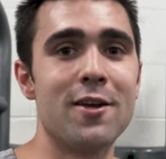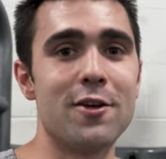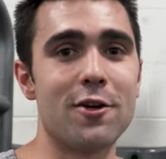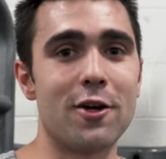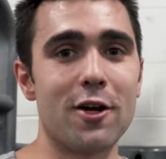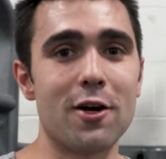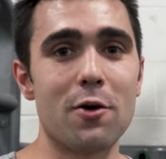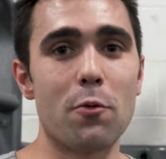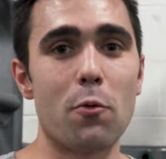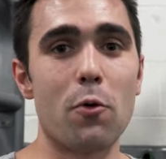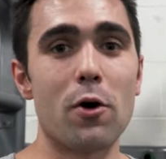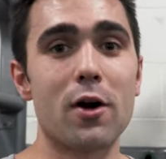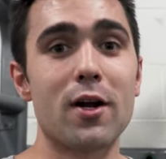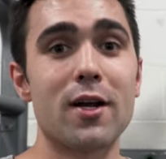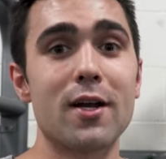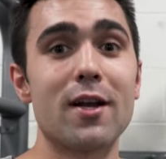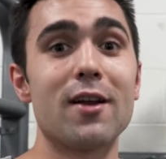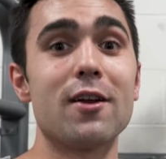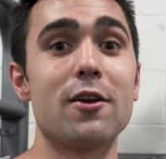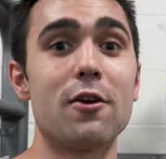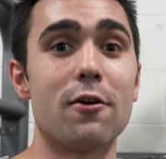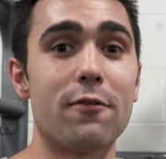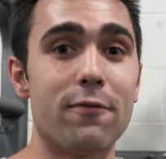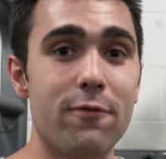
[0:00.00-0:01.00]
You're gonna work
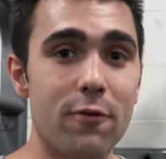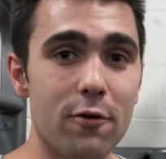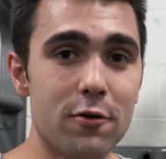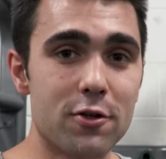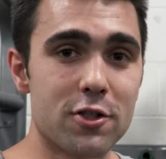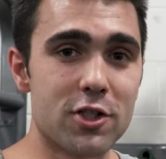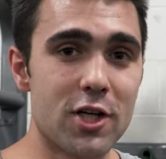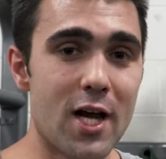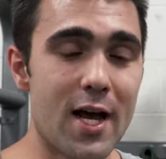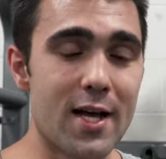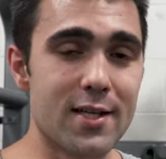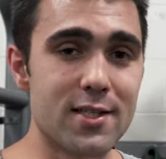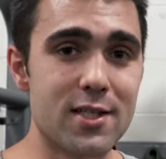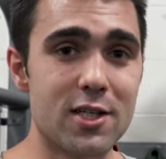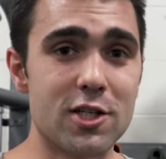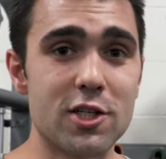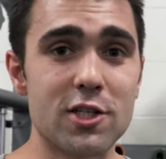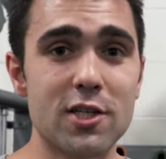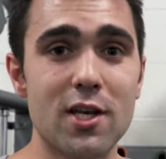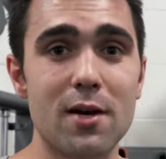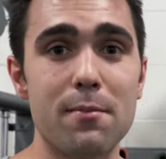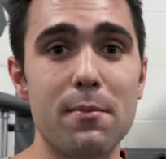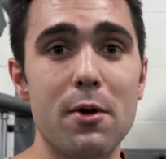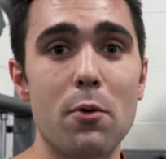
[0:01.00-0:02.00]
your full chest is
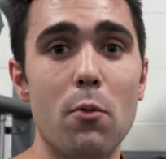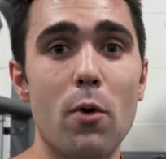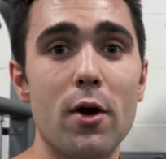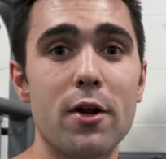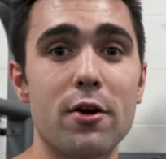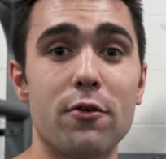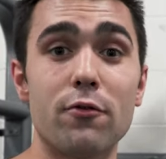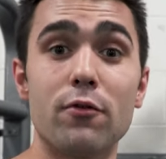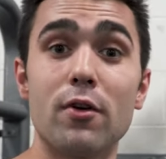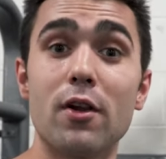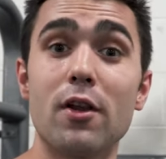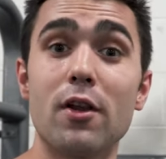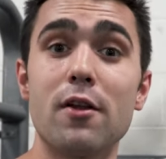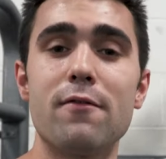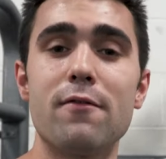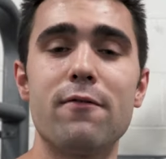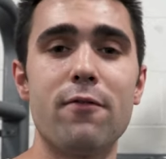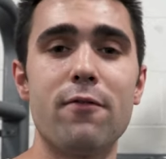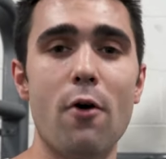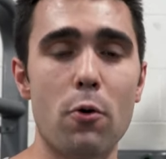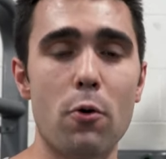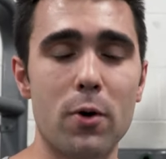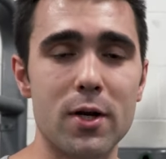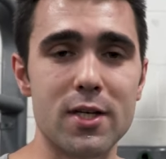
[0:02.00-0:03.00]
just gonna be what you're really
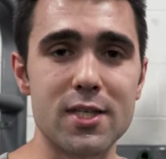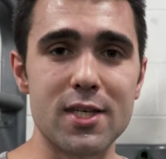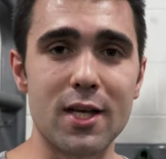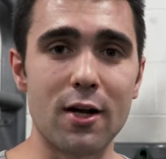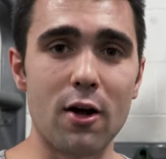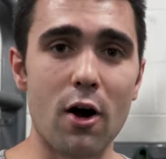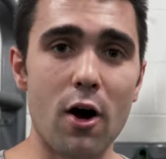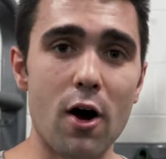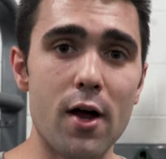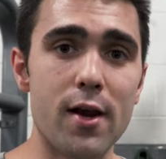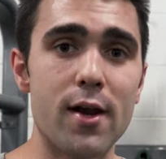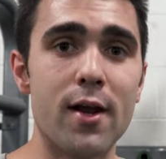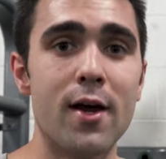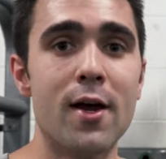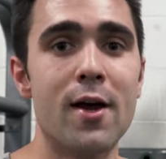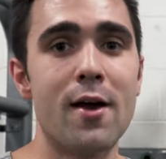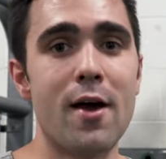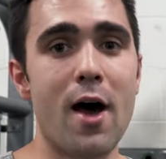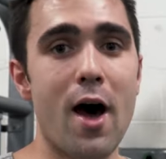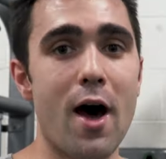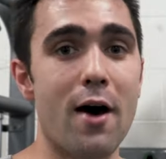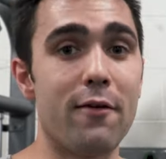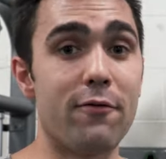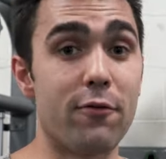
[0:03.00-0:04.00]
focusing on
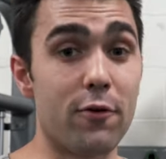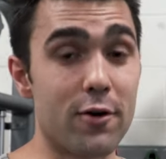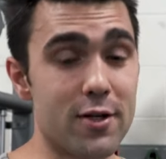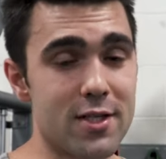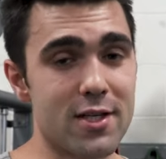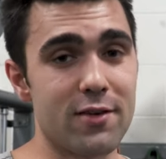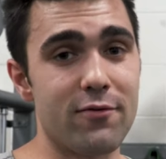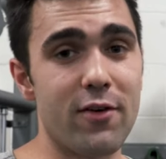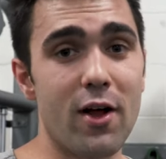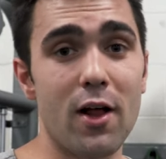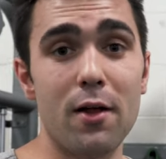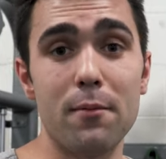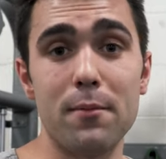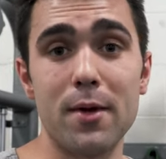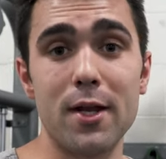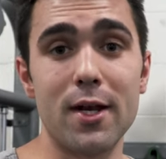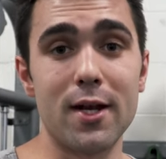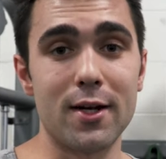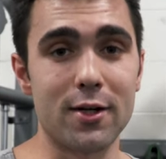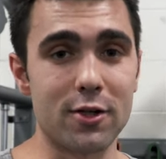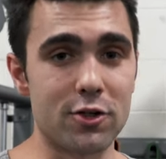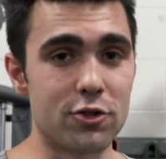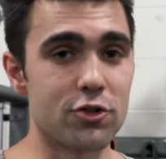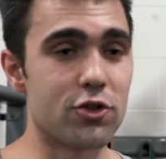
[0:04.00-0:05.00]
uh, for its
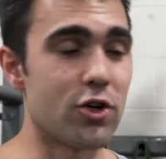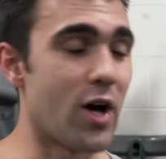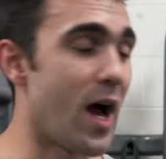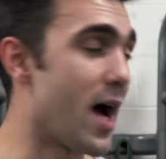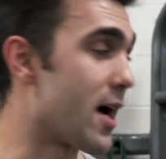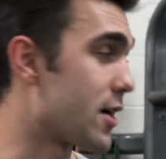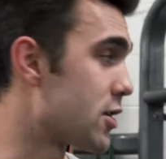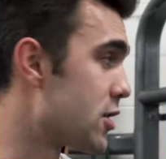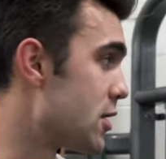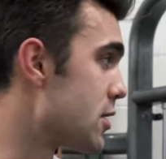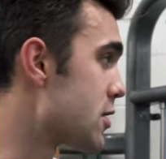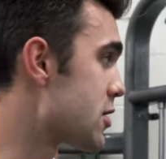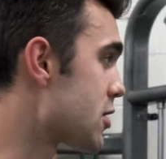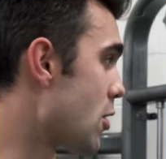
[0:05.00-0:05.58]
development and contraction.